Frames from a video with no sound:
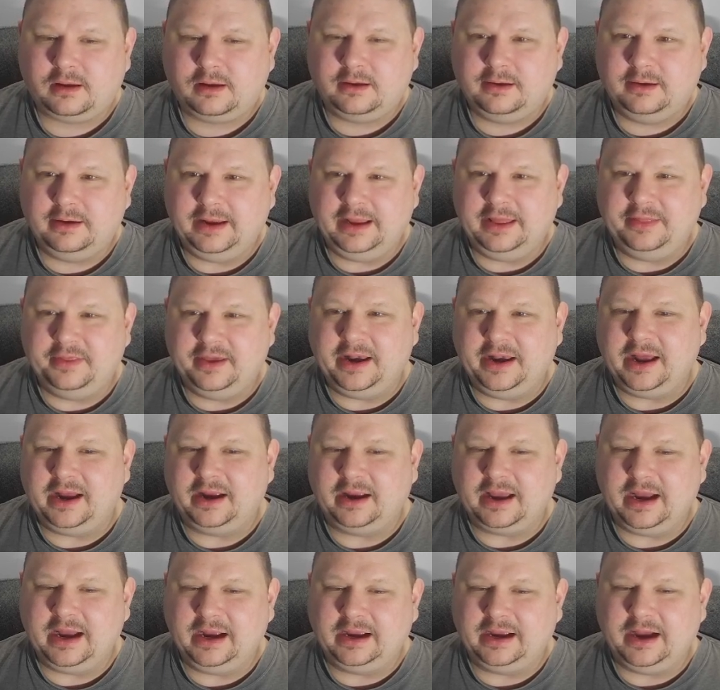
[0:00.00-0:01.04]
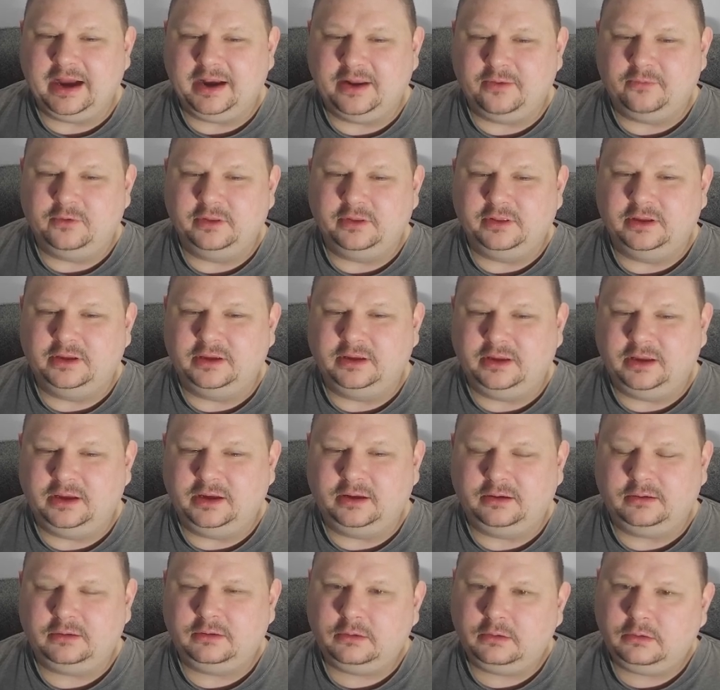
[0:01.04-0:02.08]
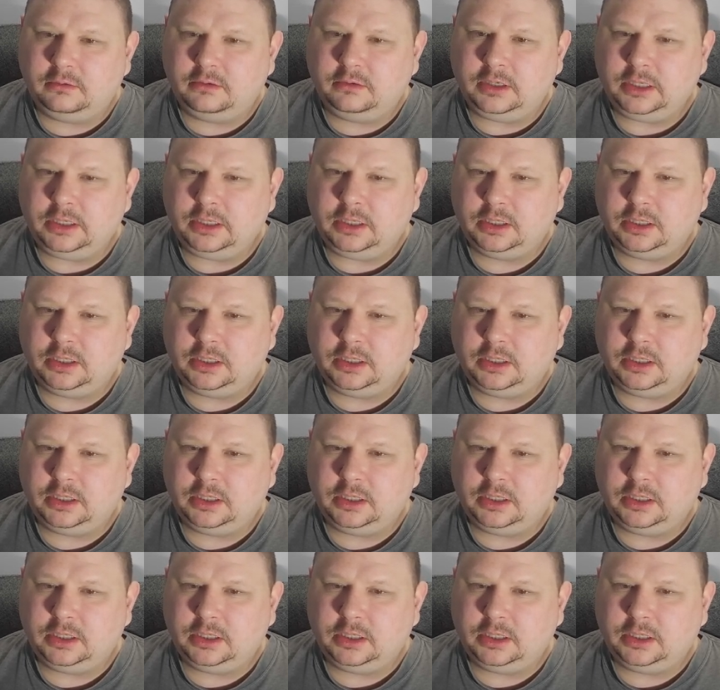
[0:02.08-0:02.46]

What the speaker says: And then I got him with a what?